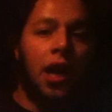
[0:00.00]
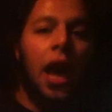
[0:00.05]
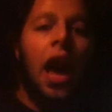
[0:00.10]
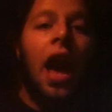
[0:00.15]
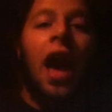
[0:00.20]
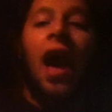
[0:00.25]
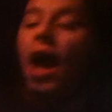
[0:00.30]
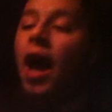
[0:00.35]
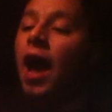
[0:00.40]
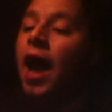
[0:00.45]

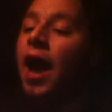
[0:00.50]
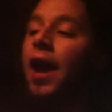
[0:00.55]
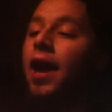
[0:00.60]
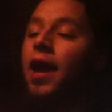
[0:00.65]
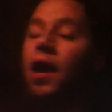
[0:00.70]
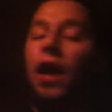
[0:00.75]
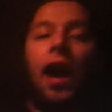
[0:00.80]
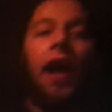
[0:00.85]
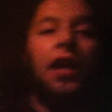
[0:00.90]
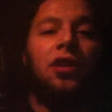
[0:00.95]
We've gotten.
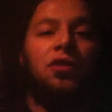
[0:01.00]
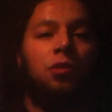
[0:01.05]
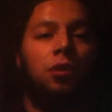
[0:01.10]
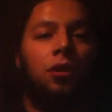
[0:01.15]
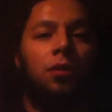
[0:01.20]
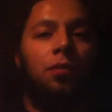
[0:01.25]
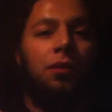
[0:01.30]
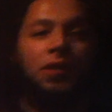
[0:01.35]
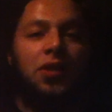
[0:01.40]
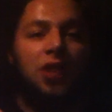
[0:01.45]
Hey guys,
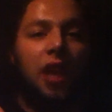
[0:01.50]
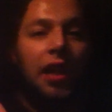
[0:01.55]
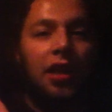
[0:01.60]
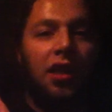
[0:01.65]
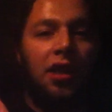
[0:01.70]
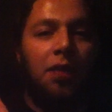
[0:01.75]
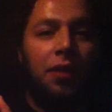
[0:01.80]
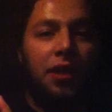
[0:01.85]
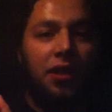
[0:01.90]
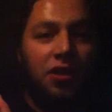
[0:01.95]
we're
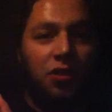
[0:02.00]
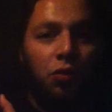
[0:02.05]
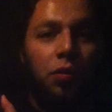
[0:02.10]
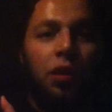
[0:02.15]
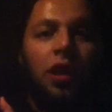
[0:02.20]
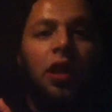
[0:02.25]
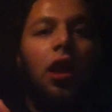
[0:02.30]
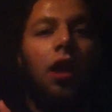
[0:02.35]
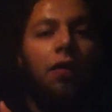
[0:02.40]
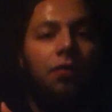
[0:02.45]
beside the abyss
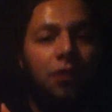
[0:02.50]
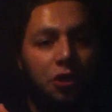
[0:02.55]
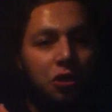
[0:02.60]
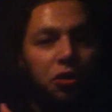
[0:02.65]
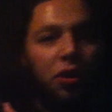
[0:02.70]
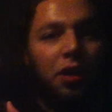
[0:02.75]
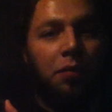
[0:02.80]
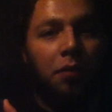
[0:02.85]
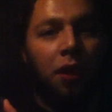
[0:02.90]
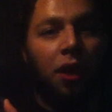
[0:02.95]
and we love
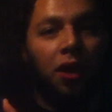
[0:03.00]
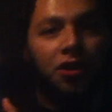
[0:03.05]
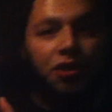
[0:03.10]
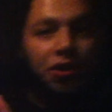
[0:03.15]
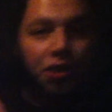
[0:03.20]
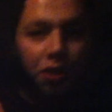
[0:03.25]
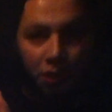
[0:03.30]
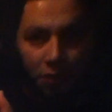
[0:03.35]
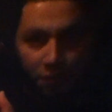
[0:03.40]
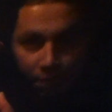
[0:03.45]
to drink
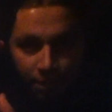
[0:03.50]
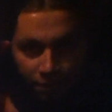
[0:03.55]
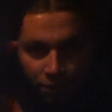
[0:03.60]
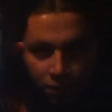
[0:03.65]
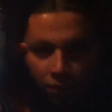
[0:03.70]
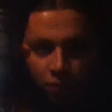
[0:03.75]
Monster.